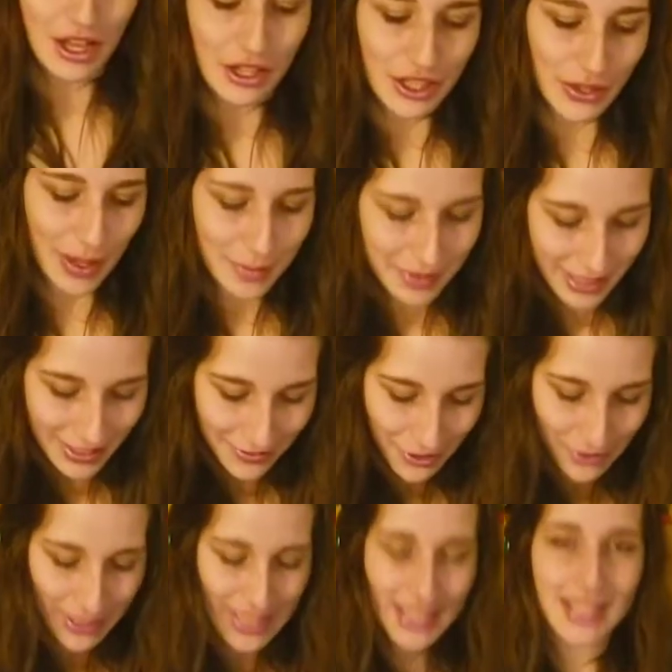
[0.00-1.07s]
So I believe the
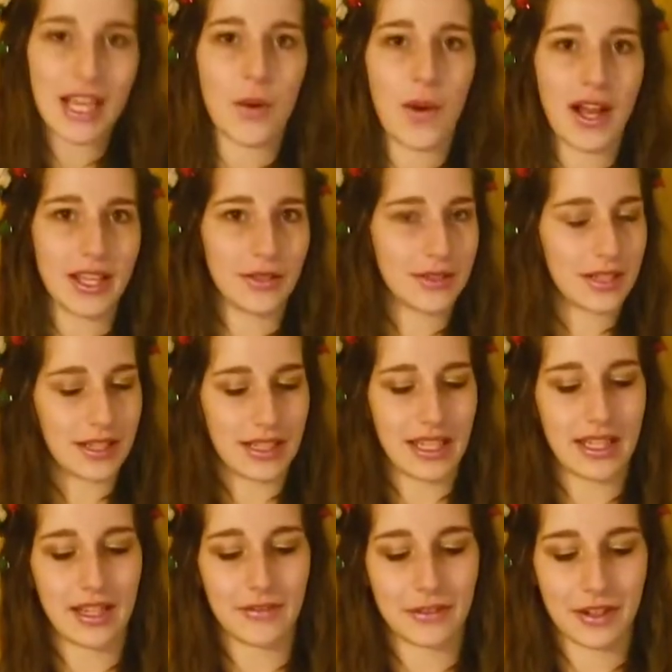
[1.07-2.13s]
reason they want you to knead
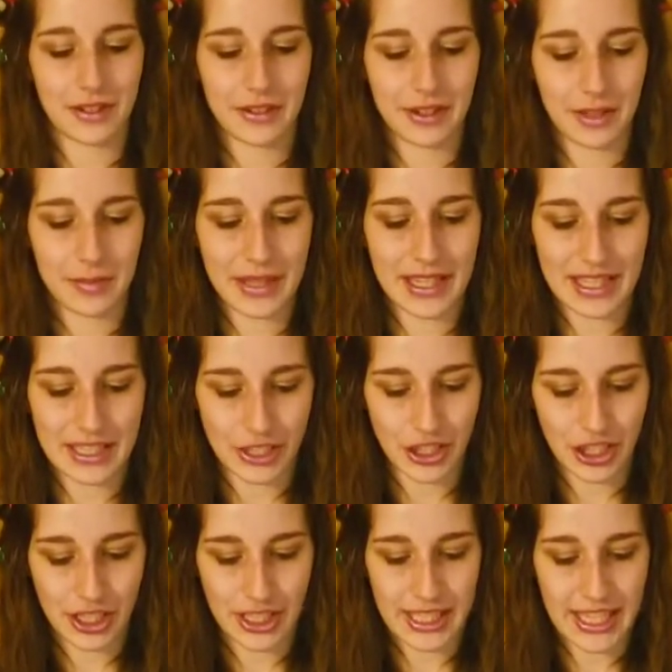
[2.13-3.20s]
it for a little bit is
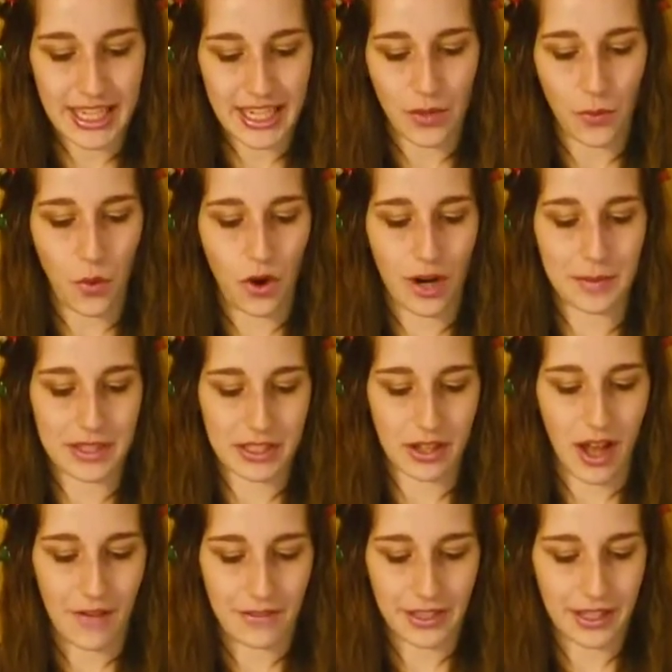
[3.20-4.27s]
just to get it warm and
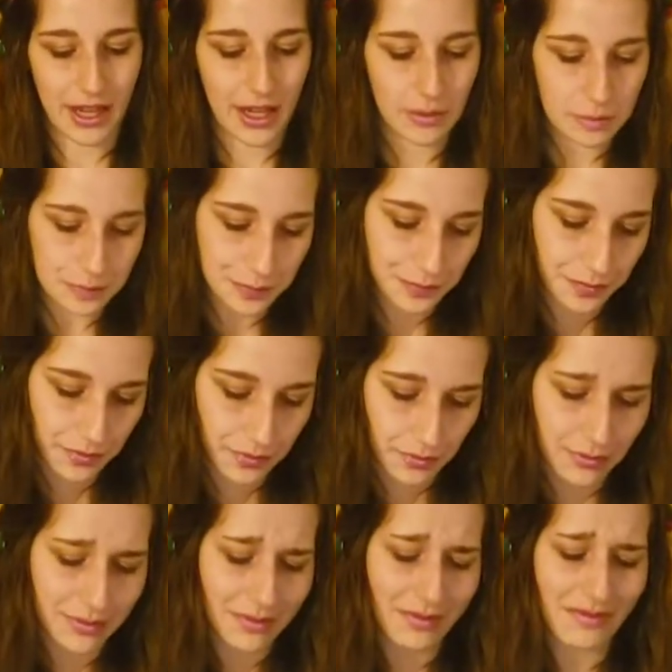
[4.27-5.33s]
soften it up.
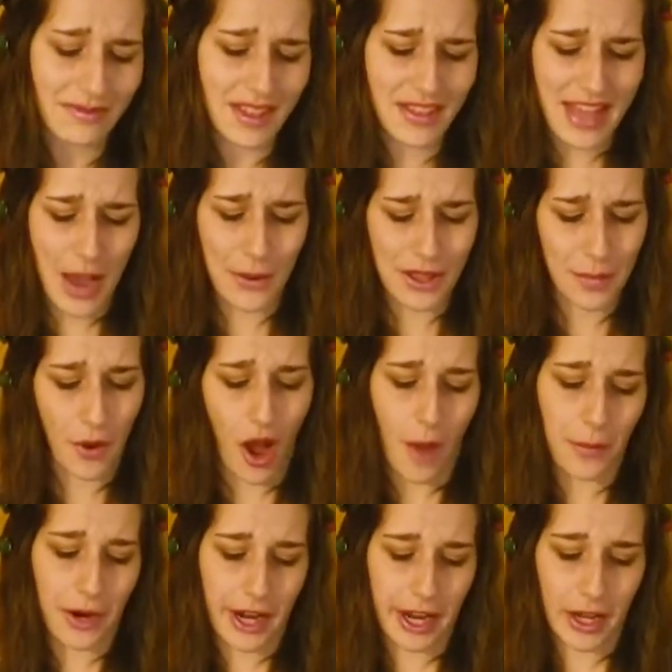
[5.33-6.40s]
That way the paw
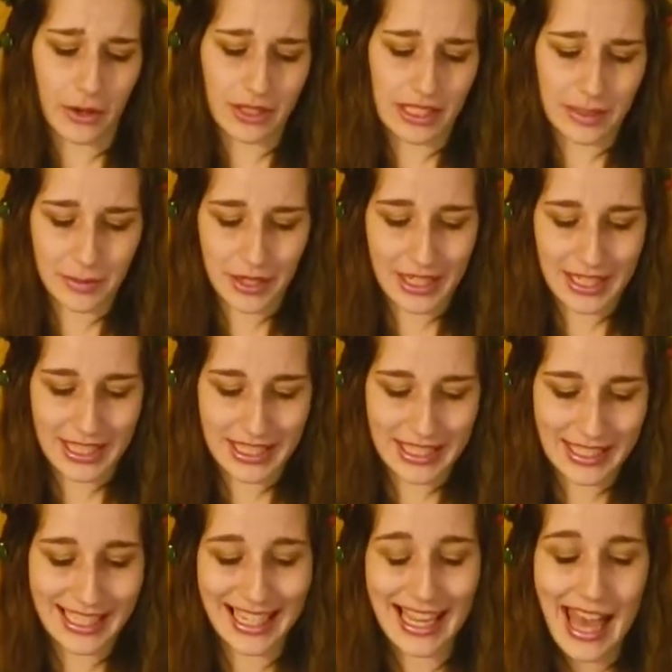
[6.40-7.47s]
print goes in pretty
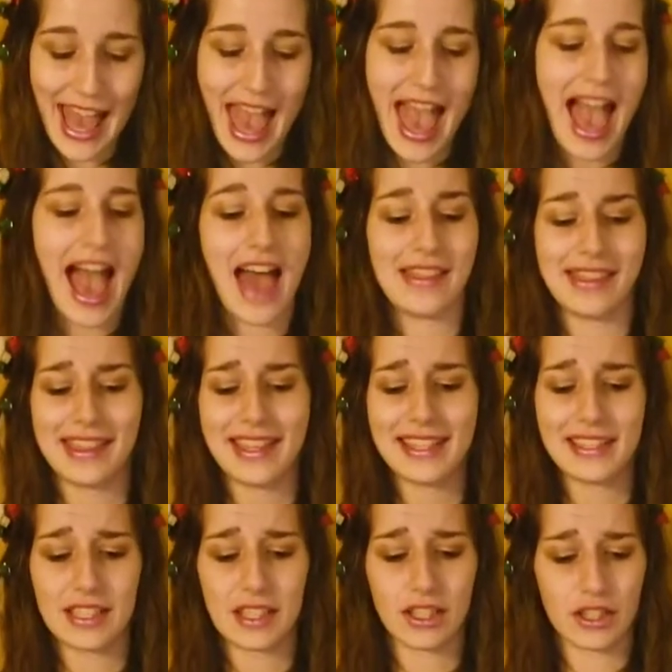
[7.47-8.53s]
easy. And
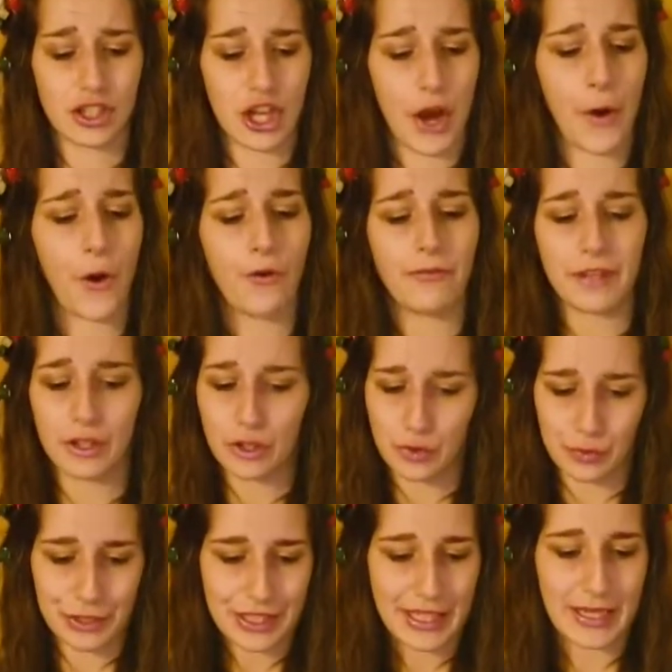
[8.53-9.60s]
this dough feels
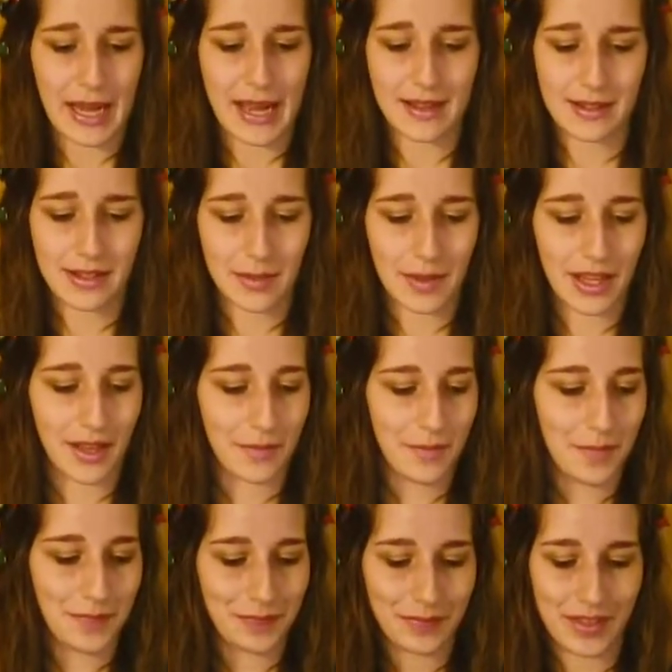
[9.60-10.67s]
really nice to
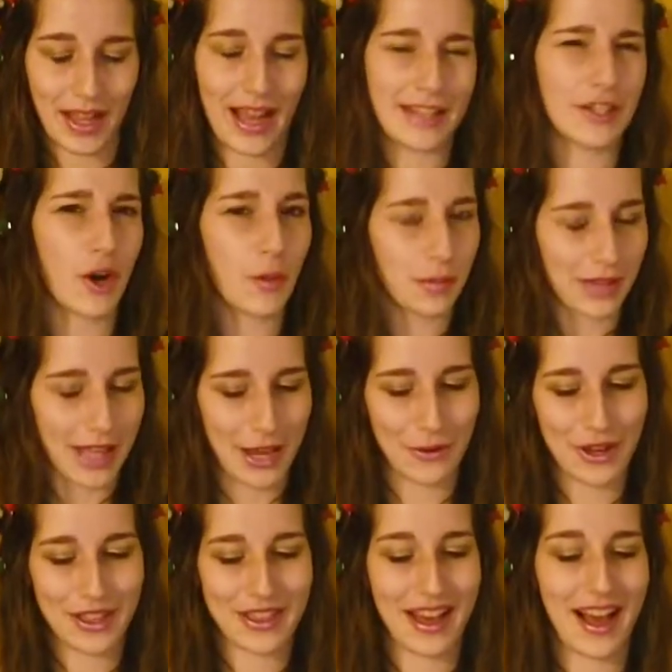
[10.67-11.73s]
me. I don't play
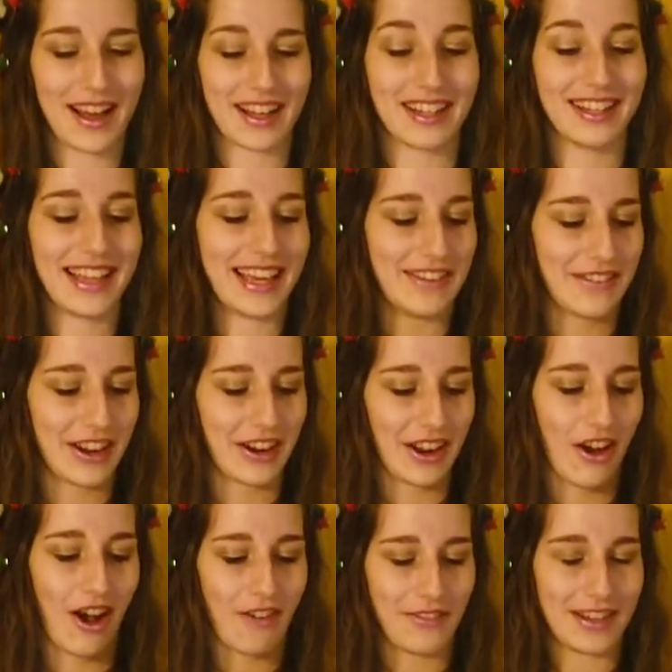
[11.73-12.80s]
with clay very
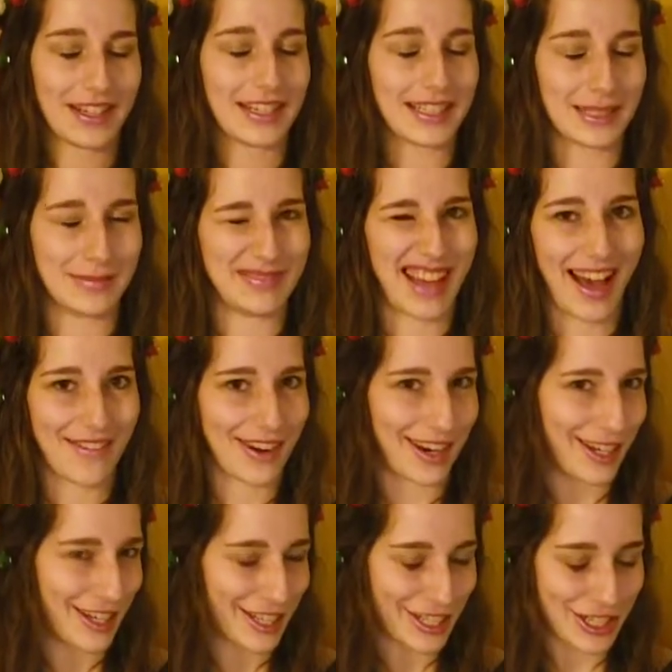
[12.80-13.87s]
often because I'm not very
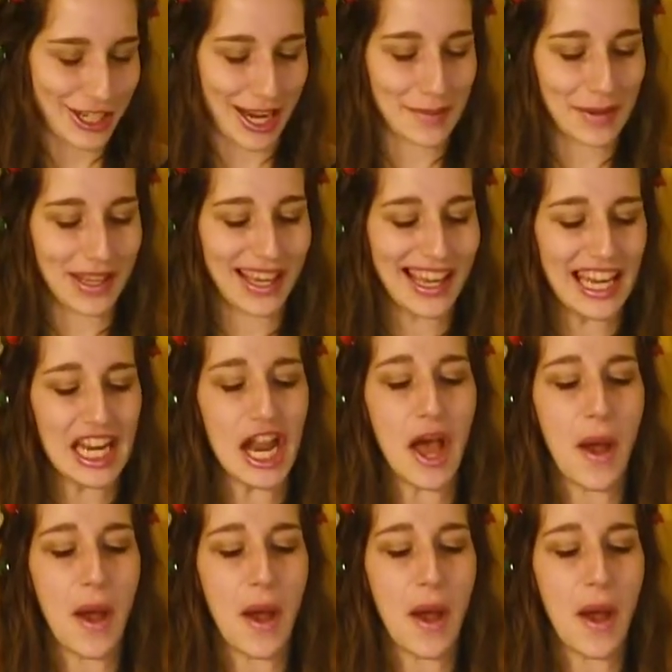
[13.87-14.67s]
good at shaping it,